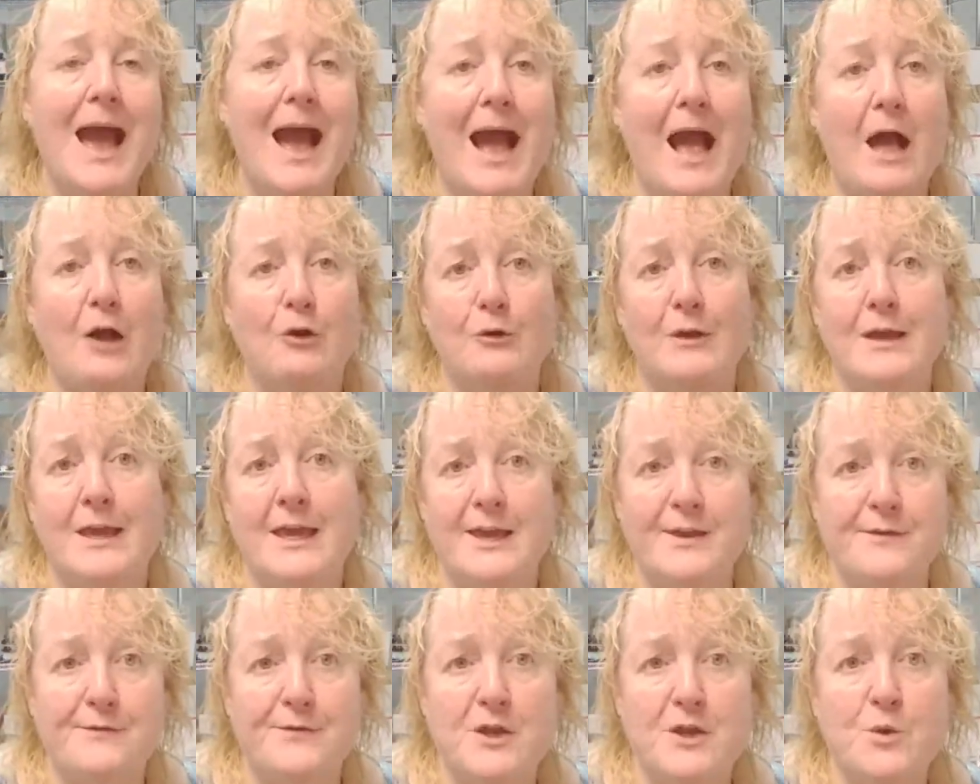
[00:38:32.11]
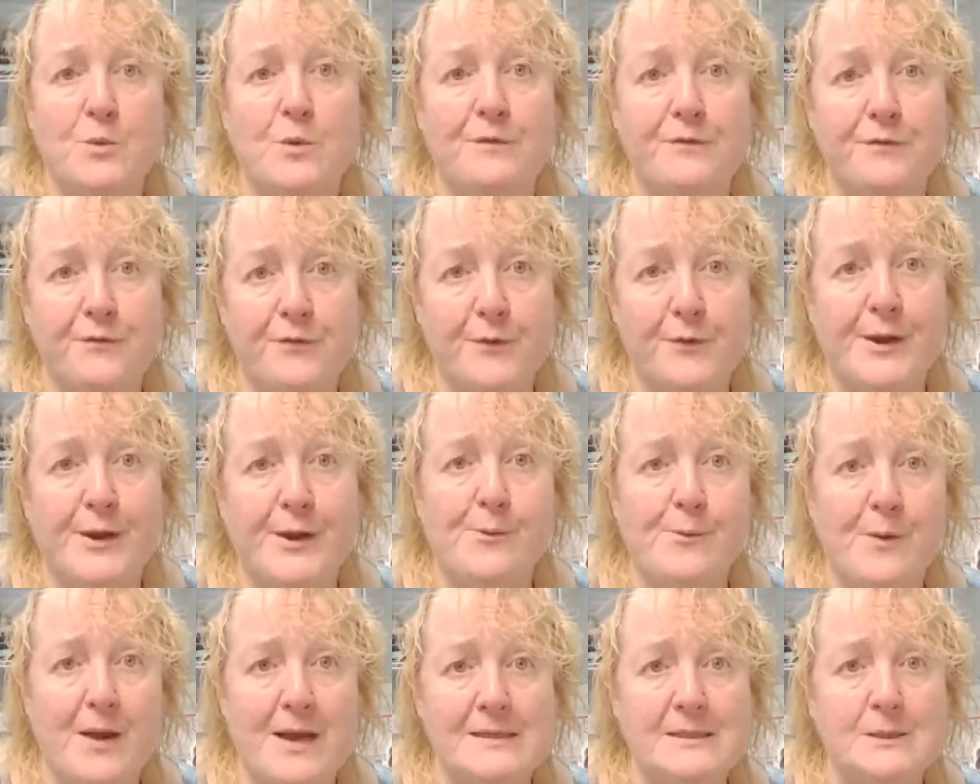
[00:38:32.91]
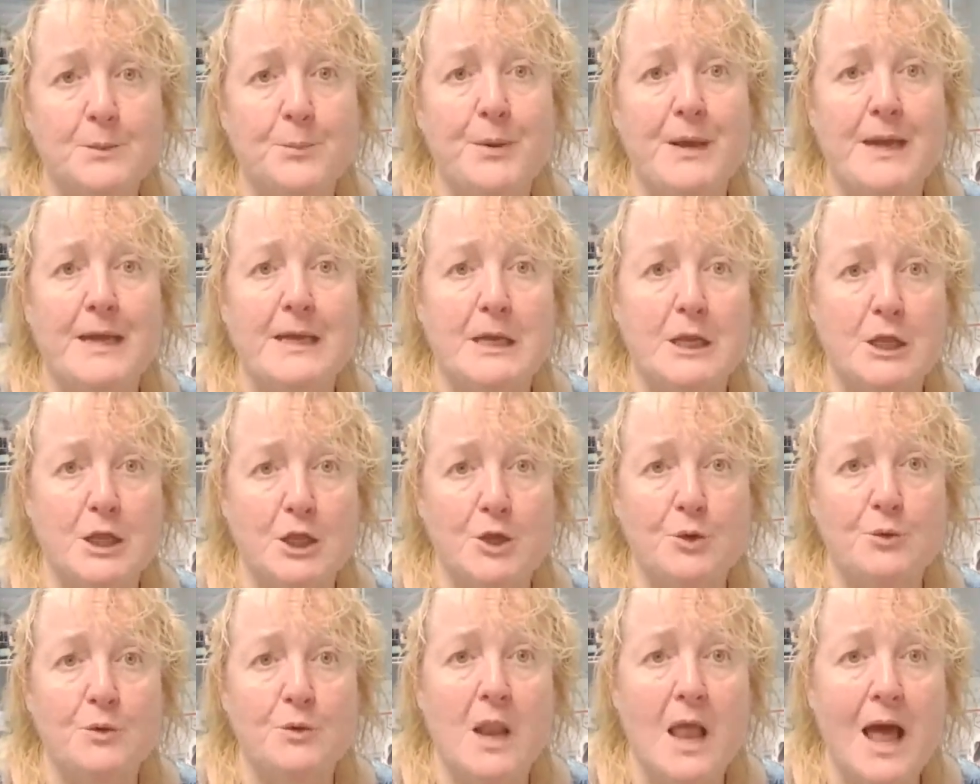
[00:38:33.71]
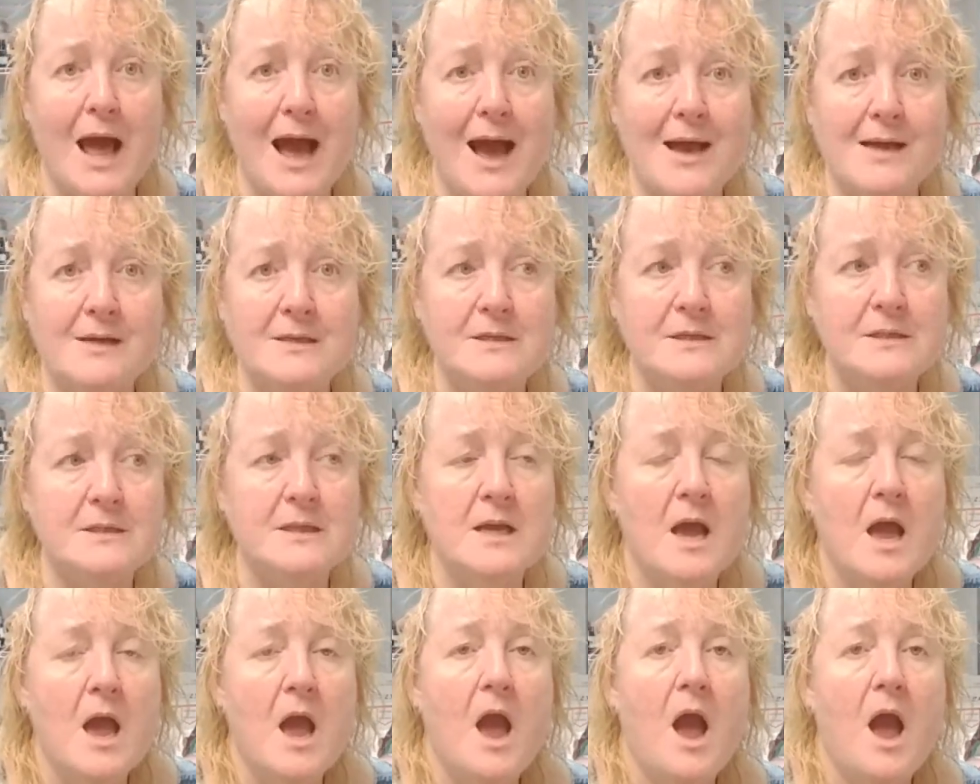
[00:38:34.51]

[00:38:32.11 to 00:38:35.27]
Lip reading: I'll give you a free recipe to utilize,